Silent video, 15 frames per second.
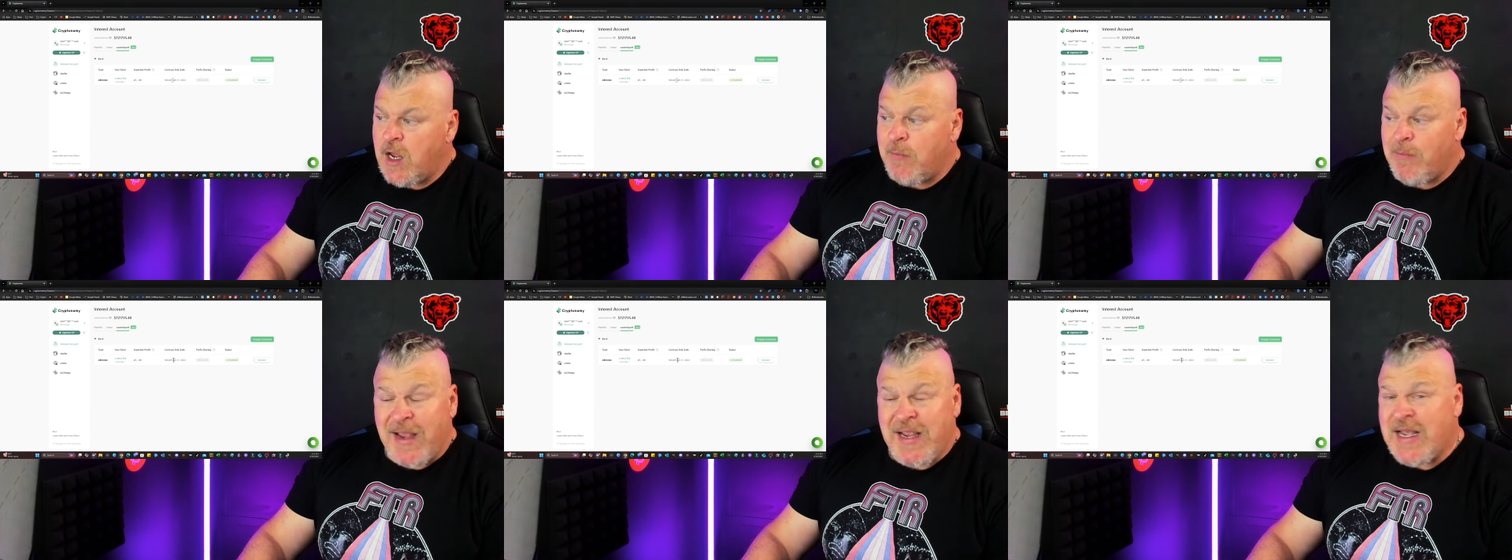
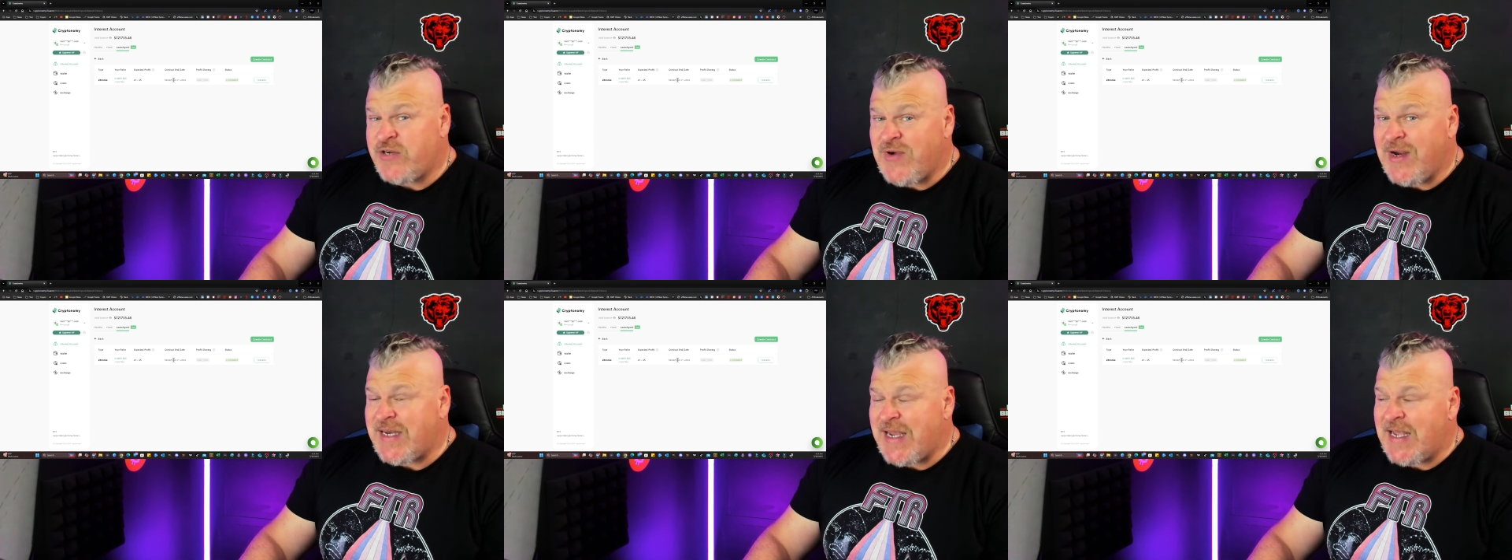my
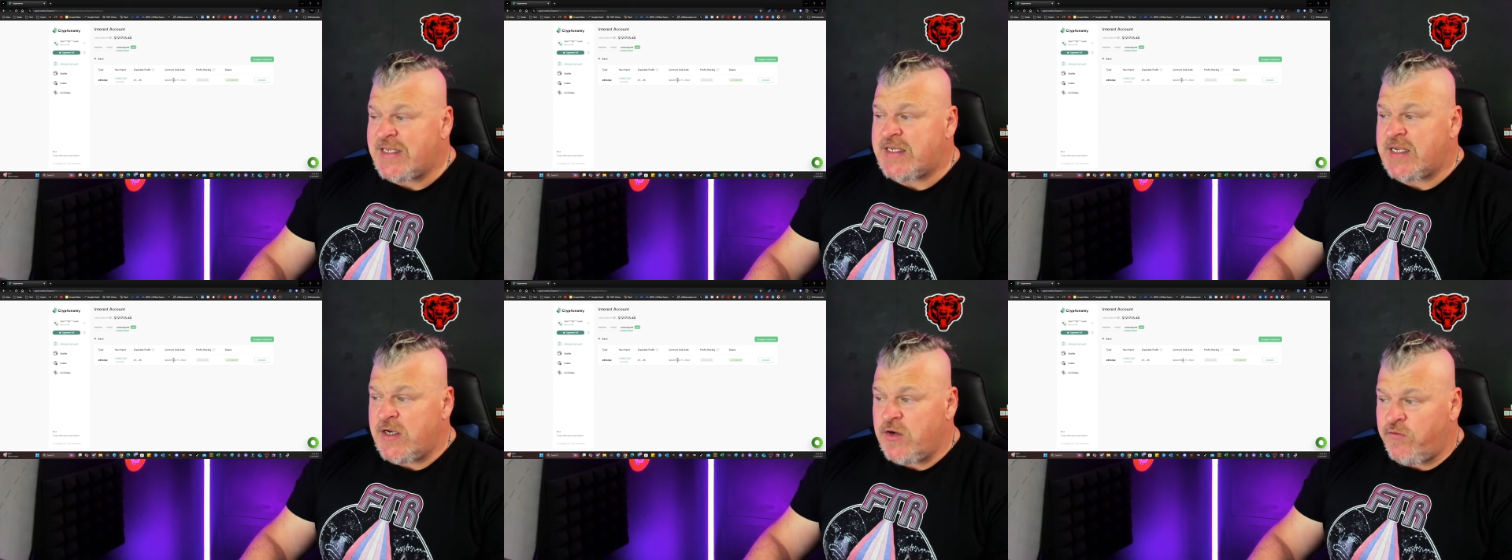contract
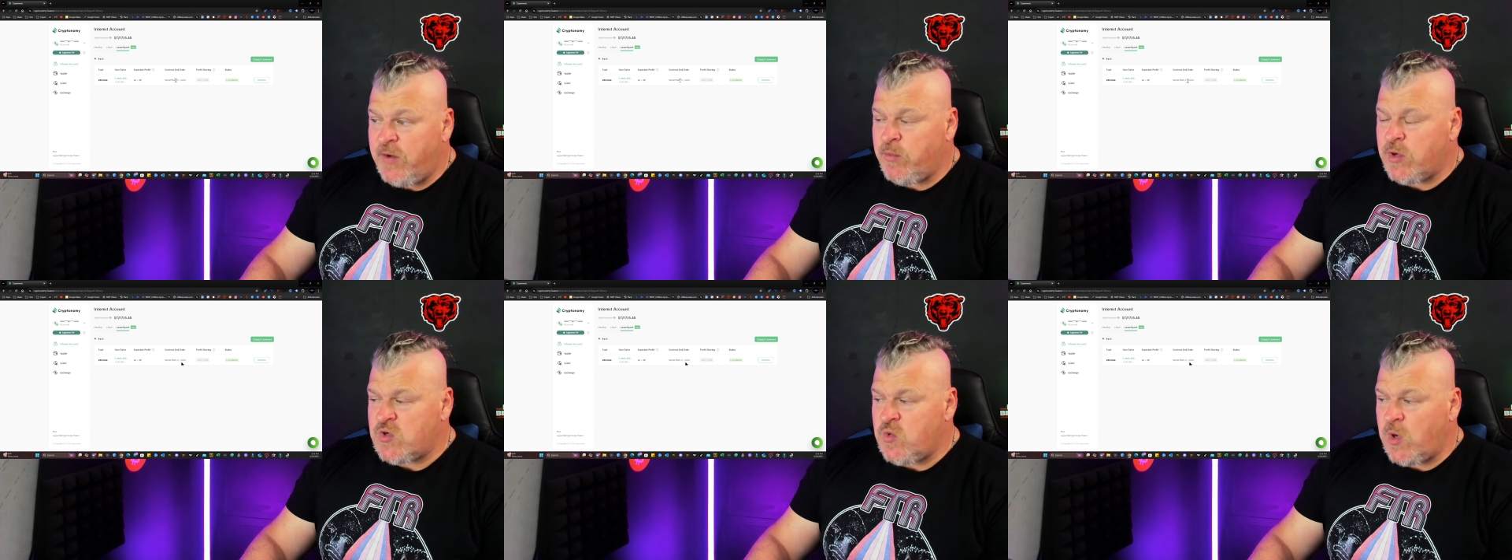ends
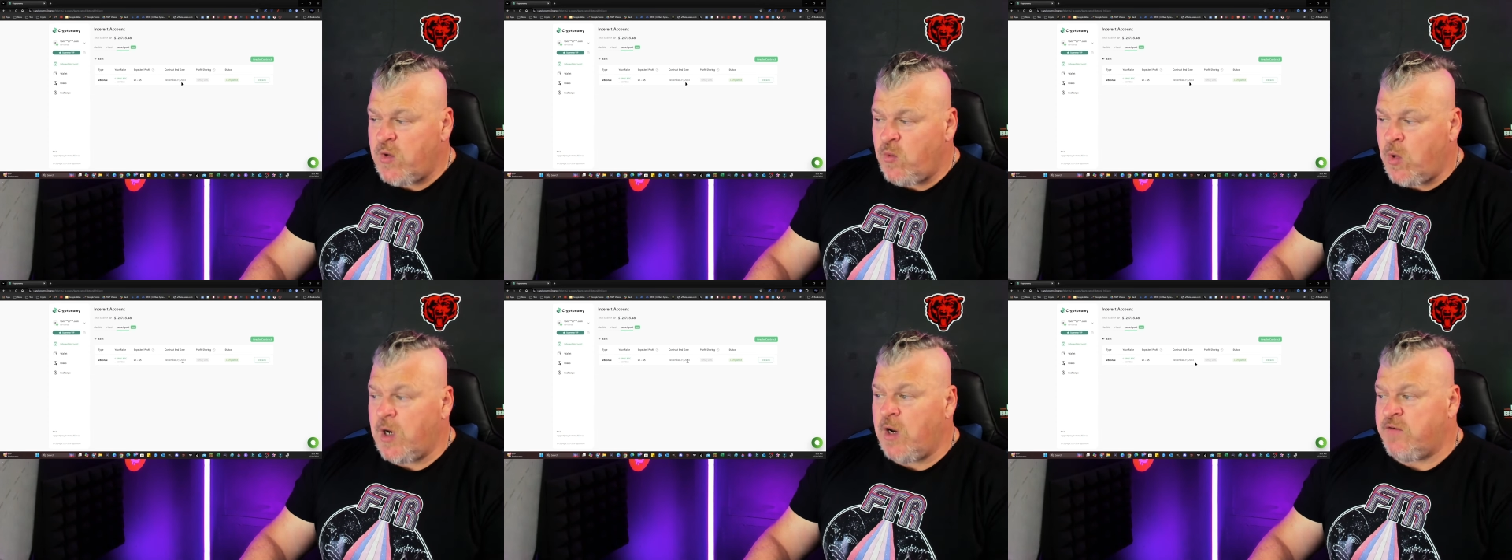November
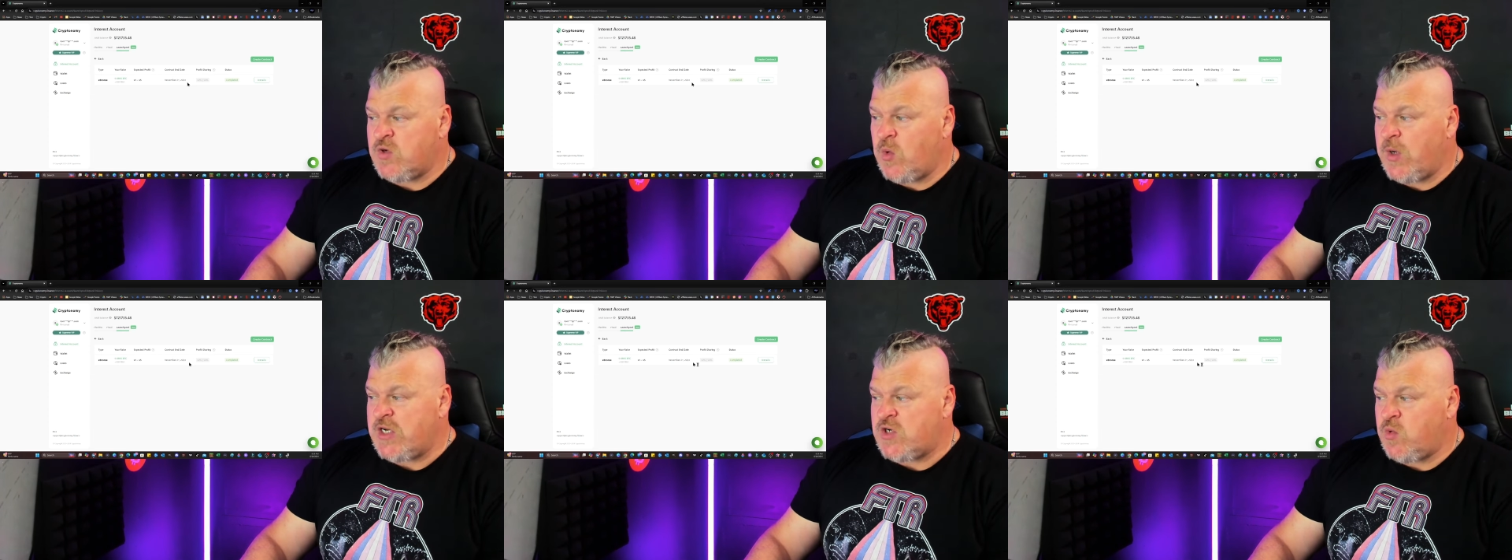21 of
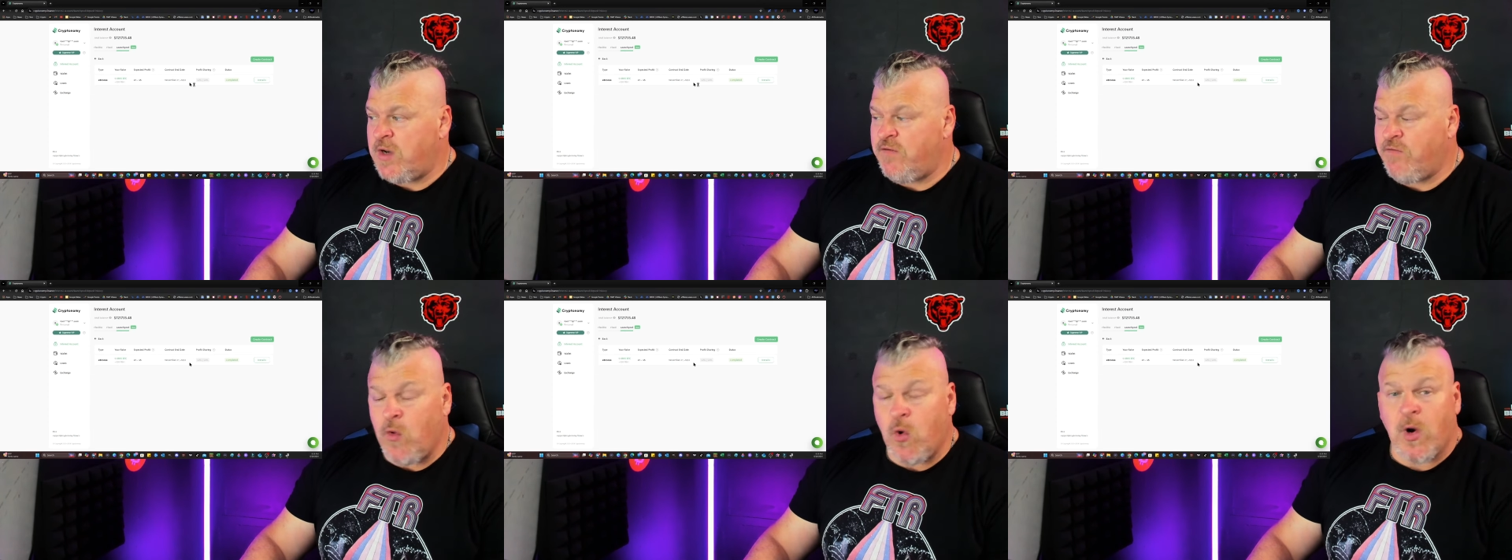
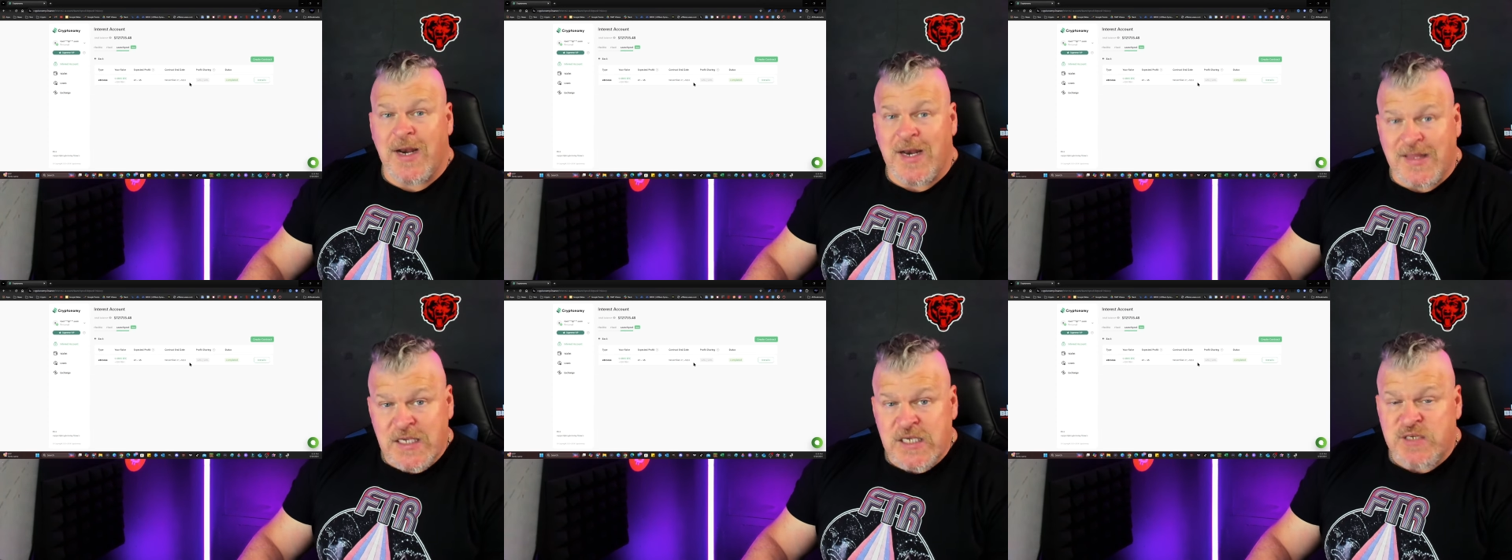2024 and
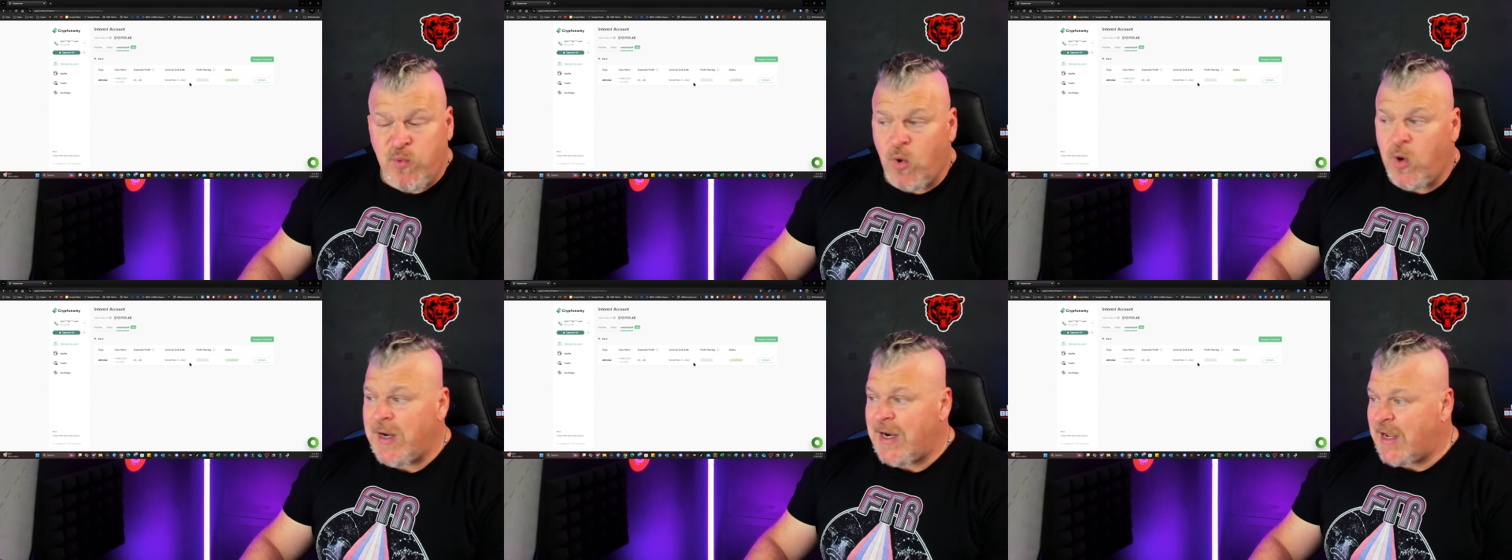at this
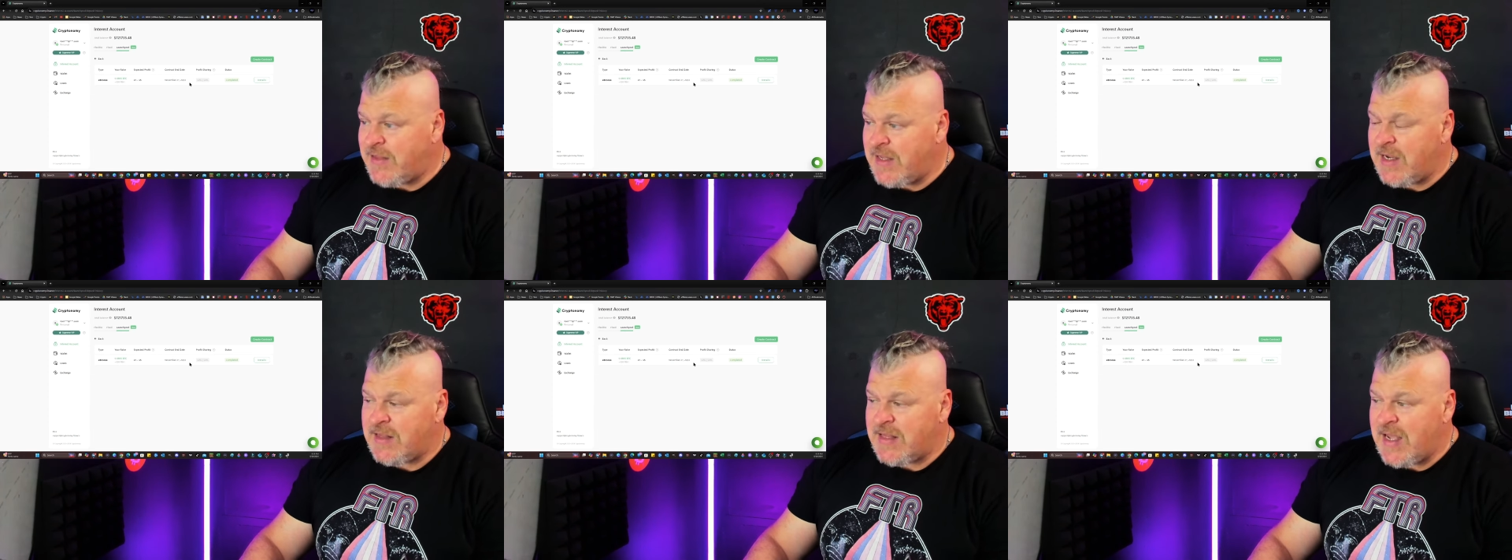point I
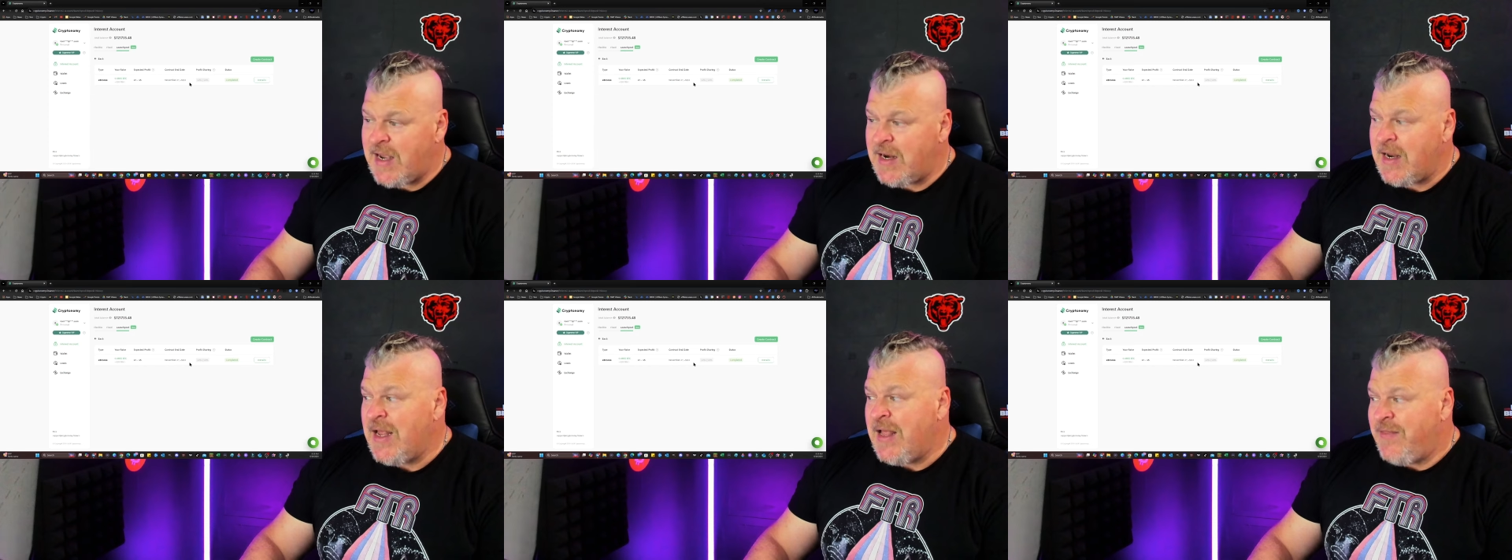think that